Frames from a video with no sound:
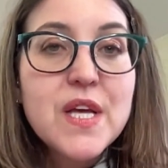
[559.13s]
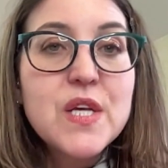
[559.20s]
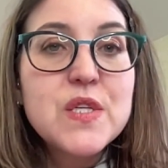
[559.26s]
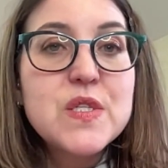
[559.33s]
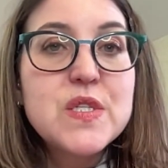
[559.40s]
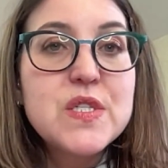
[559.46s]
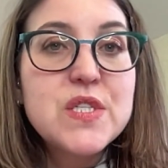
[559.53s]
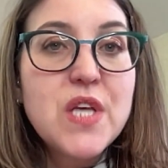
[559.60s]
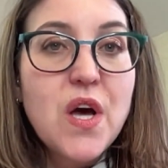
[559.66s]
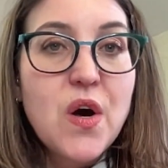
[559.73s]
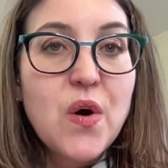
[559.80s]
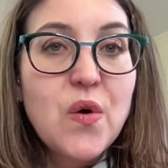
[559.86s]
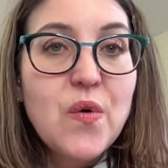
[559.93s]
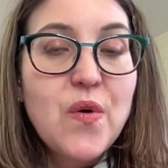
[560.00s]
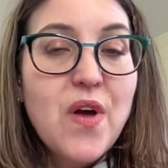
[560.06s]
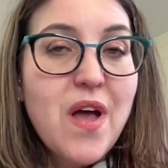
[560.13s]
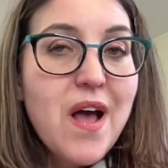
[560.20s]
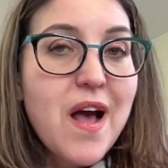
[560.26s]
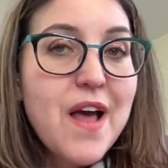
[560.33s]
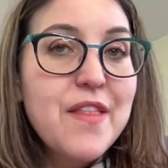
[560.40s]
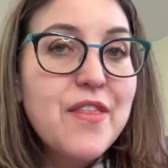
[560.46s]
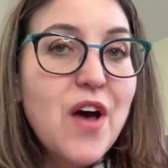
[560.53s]
So
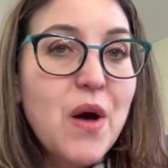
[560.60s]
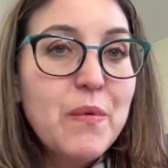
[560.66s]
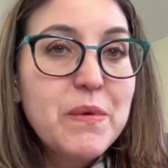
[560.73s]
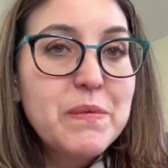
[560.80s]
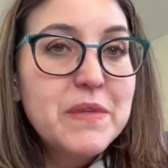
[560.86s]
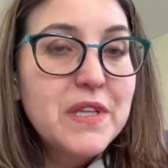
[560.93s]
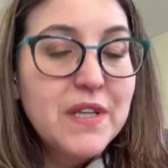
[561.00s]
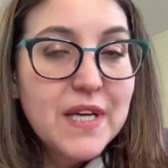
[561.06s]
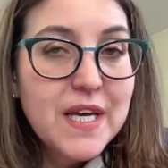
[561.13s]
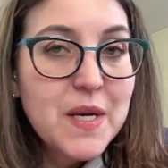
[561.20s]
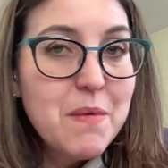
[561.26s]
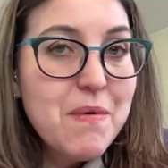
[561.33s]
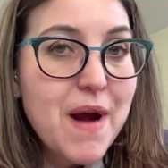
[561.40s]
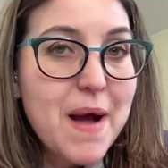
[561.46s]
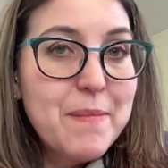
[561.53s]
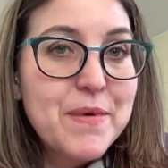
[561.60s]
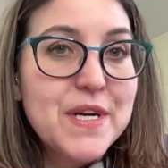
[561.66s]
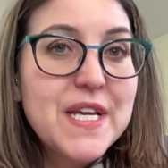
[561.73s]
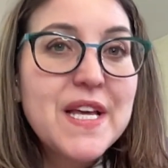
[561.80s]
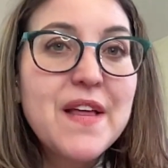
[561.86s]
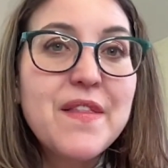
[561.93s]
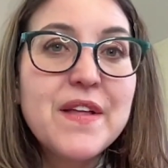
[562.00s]
I thought we would look at a
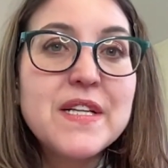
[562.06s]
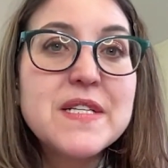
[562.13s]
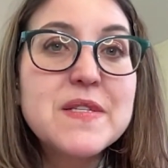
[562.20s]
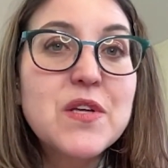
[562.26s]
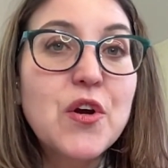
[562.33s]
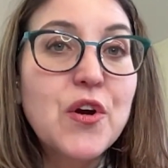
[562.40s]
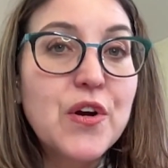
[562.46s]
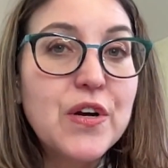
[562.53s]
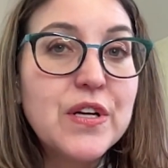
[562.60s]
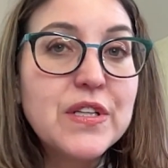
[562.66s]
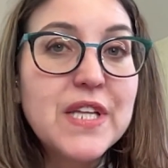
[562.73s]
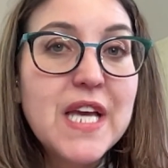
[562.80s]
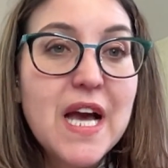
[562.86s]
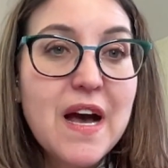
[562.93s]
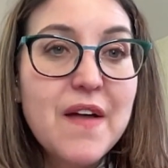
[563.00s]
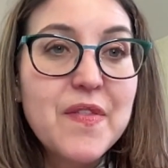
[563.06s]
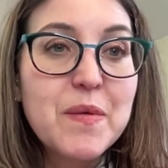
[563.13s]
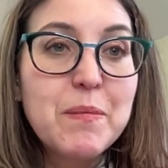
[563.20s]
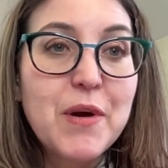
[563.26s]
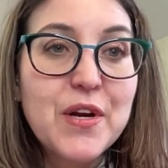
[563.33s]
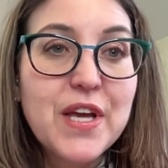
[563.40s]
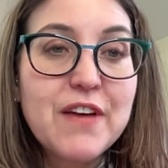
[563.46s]
property that is currently on the
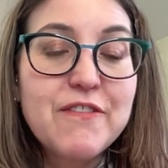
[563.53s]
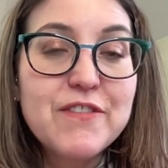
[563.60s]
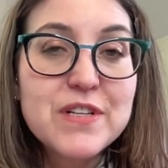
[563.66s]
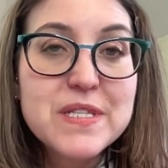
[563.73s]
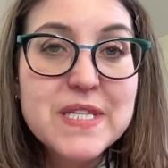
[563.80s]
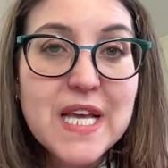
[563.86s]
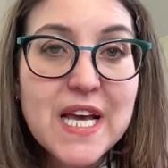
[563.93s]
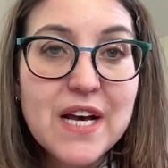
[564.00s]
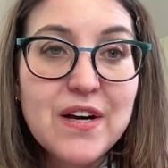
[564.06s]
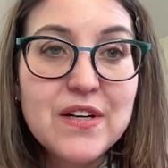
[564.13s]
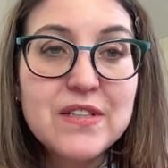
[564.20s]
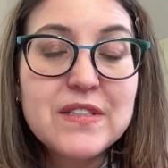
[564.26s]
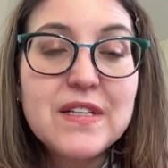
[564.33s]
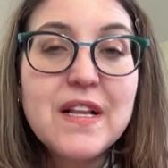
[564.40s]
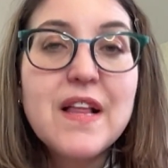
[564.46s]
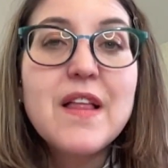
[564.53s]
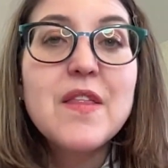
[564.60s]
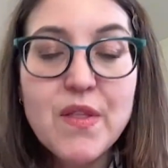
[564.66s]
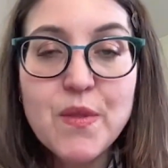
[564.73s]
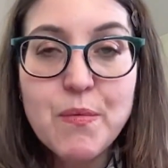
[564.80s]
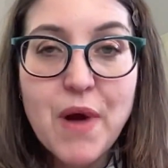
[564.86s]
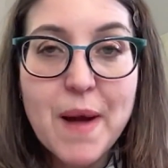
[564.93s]
market for sale.
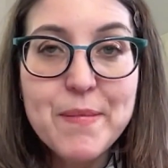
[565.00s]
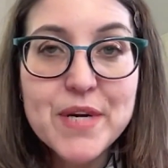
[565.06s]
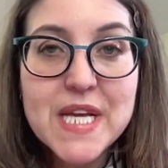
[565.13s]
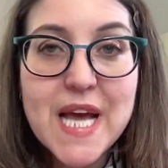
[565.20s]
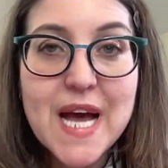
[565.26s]
The property